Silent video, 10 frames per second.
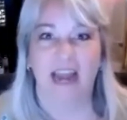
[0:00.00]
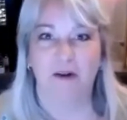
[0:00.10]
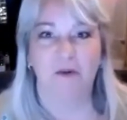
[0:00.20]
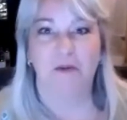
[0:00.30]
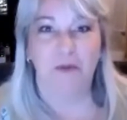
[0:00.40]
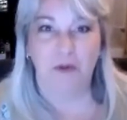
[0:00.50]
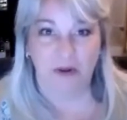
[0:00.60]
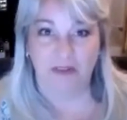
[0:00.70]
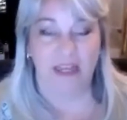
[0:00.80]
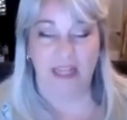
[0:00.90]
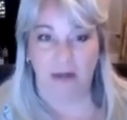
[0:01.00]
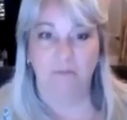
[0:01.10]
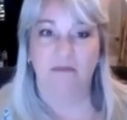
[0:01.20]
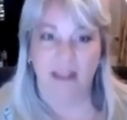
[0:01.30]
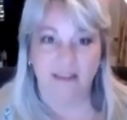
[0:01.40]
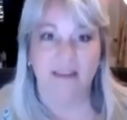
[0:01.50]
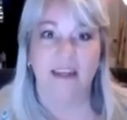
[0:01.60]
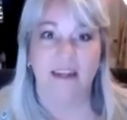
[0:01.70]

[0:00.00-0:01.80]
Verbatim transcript: I don't remember what it was, like, I'm, that's it.